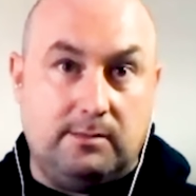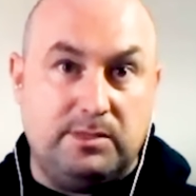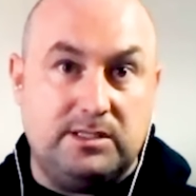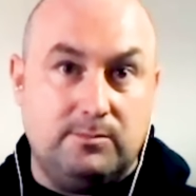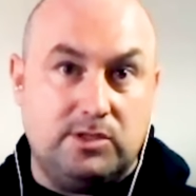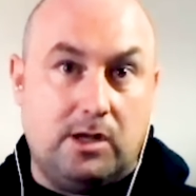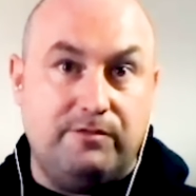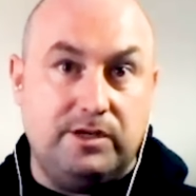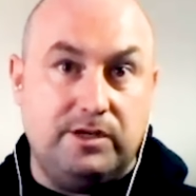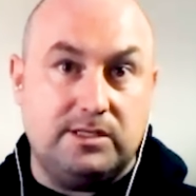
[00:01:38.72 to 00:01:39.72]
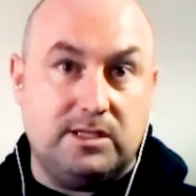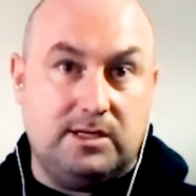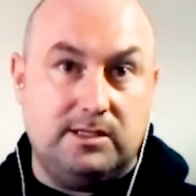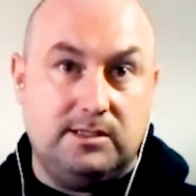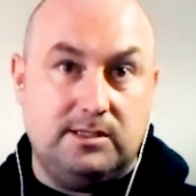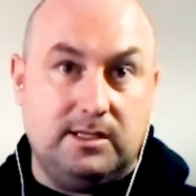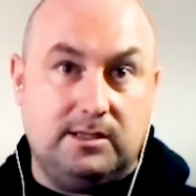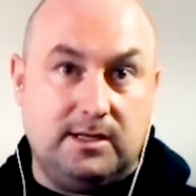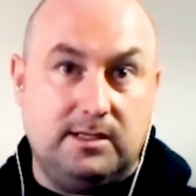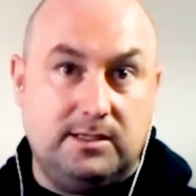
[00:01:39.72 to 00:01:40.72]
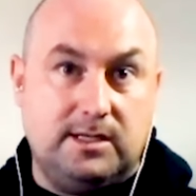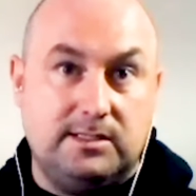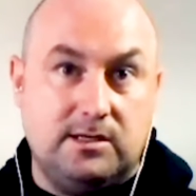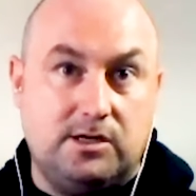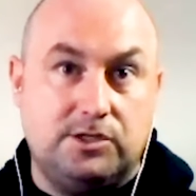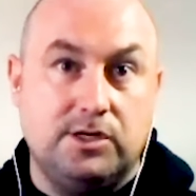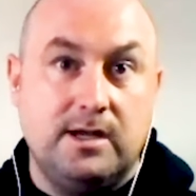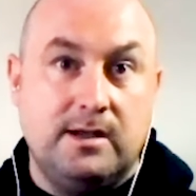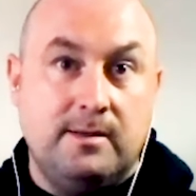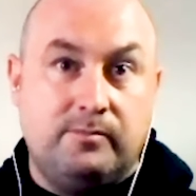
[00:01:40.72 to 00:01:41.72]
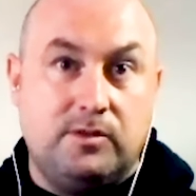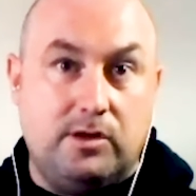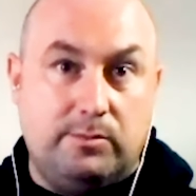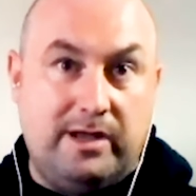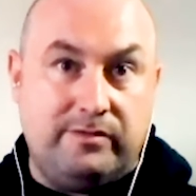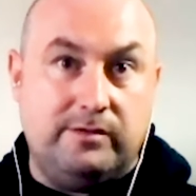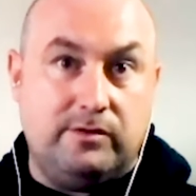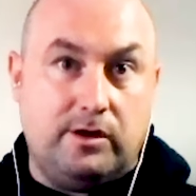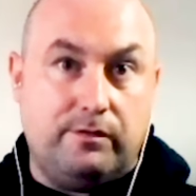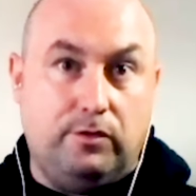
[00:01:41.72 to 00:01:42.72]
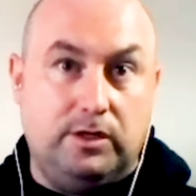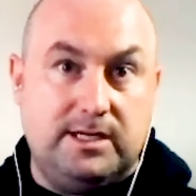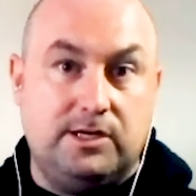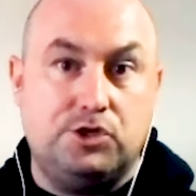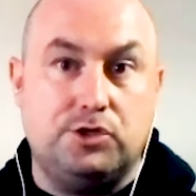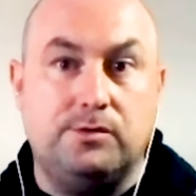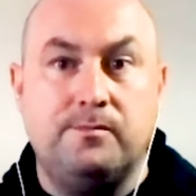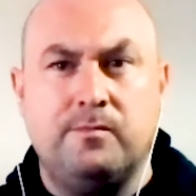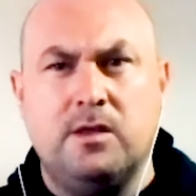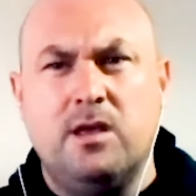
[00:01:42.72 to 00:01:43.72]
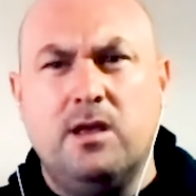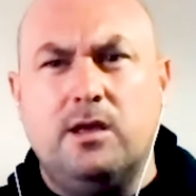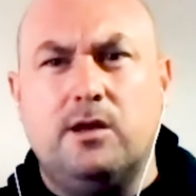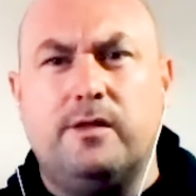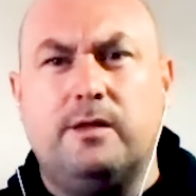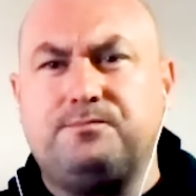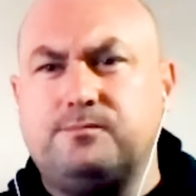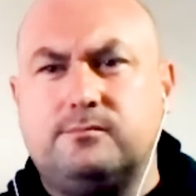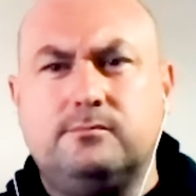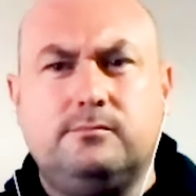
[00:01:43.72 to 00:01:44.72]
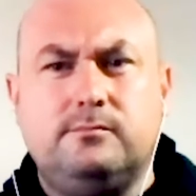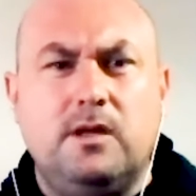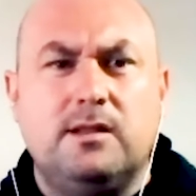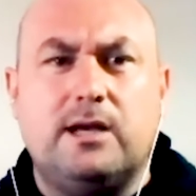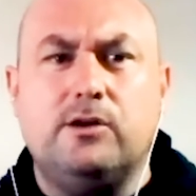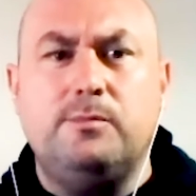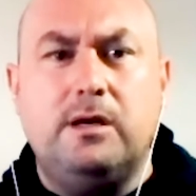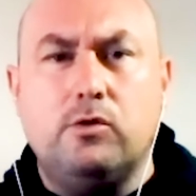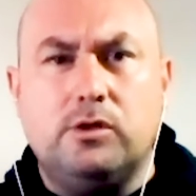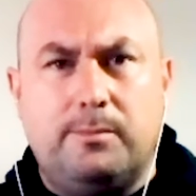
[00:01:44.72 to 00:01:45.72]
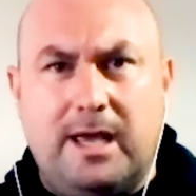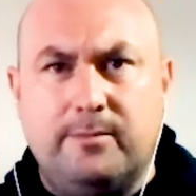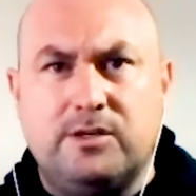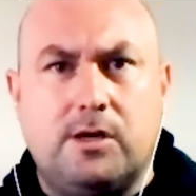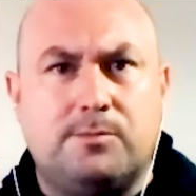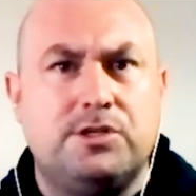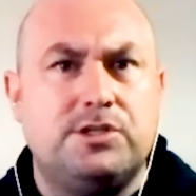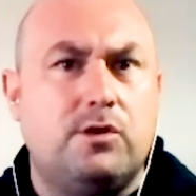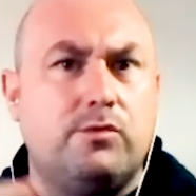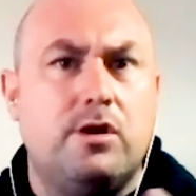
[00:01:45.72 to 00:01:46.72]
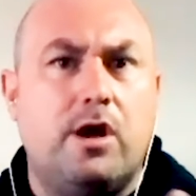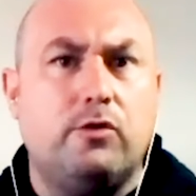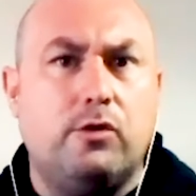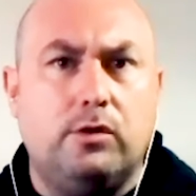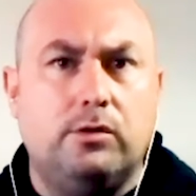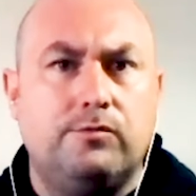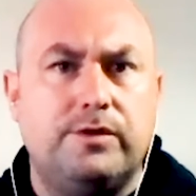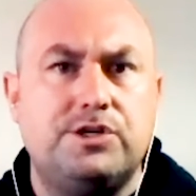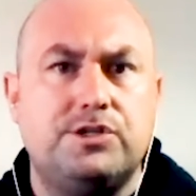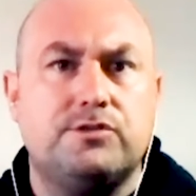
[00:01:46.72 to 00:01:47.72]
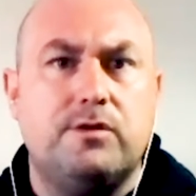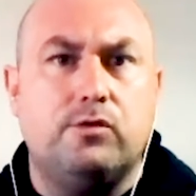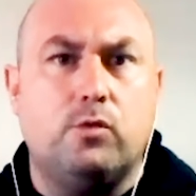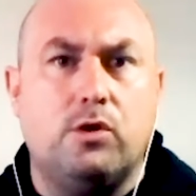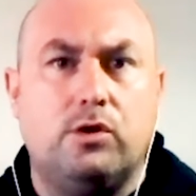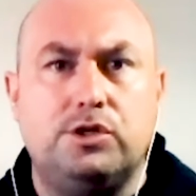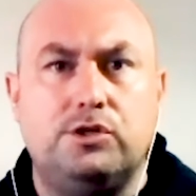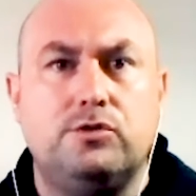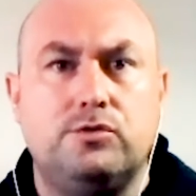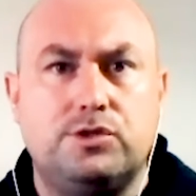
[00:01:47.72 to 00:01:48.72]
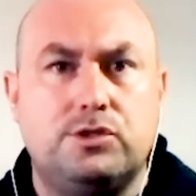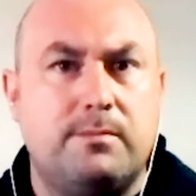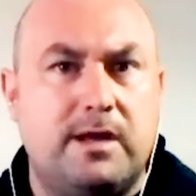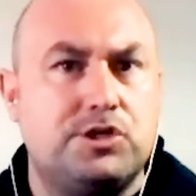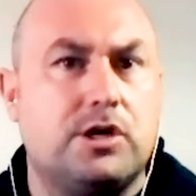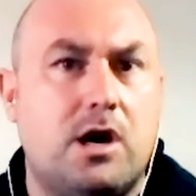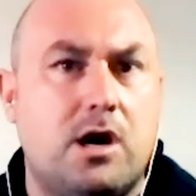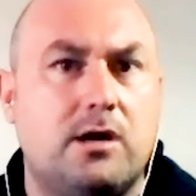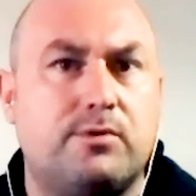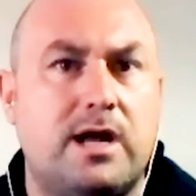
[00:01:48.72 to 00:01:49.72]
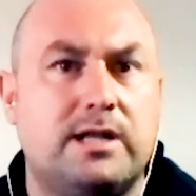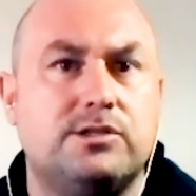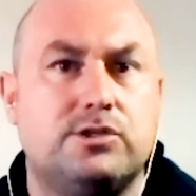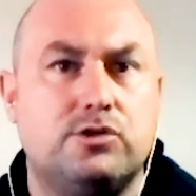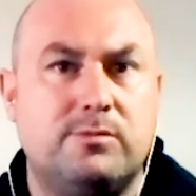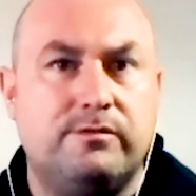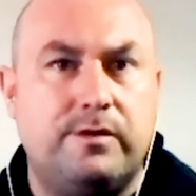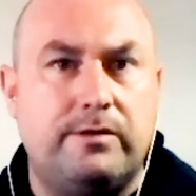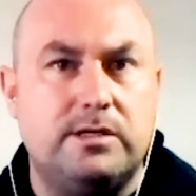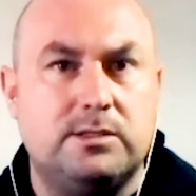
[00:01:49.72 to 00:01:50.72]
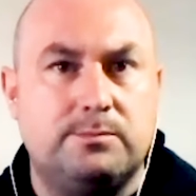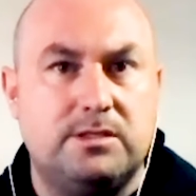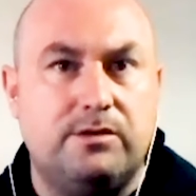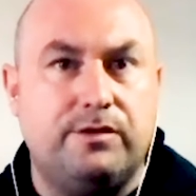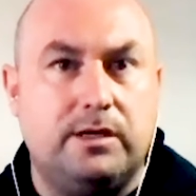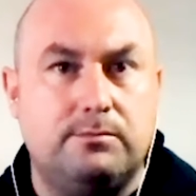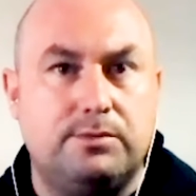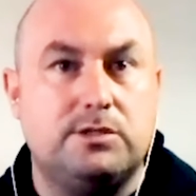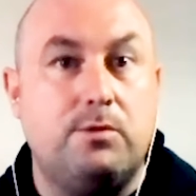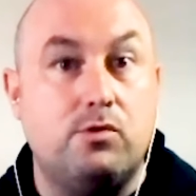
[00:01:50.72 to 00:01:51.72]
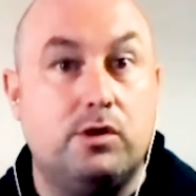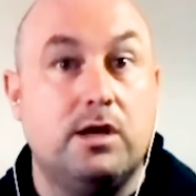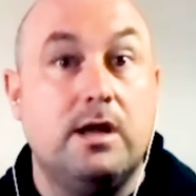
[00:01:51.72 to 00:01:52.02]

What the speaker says: seems obvious that it's not. We haven't given it our full attention. That could be local payment options. Not all regions around the world use the major card brands. Some have very specific and bespoke